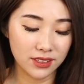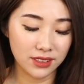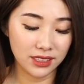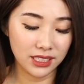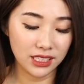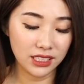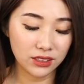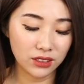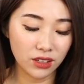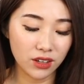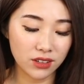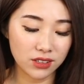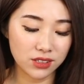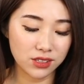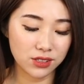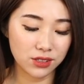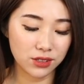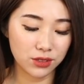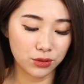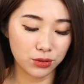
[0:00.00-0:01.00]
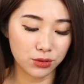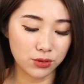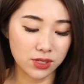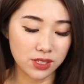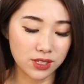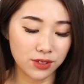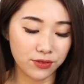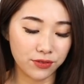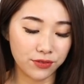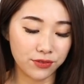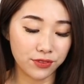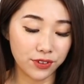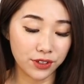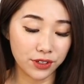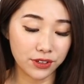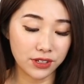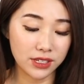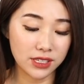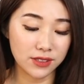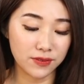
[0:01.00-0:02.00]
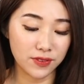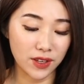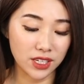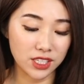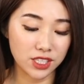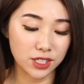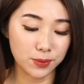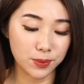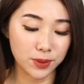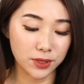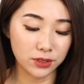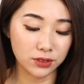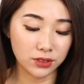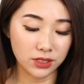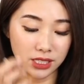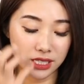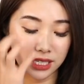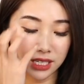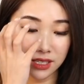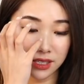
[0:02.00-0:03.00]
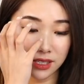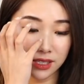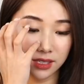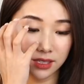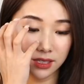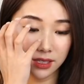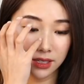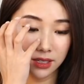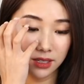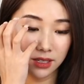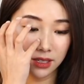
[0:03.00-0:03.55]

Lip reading: Detox cruciferous vegetable needs.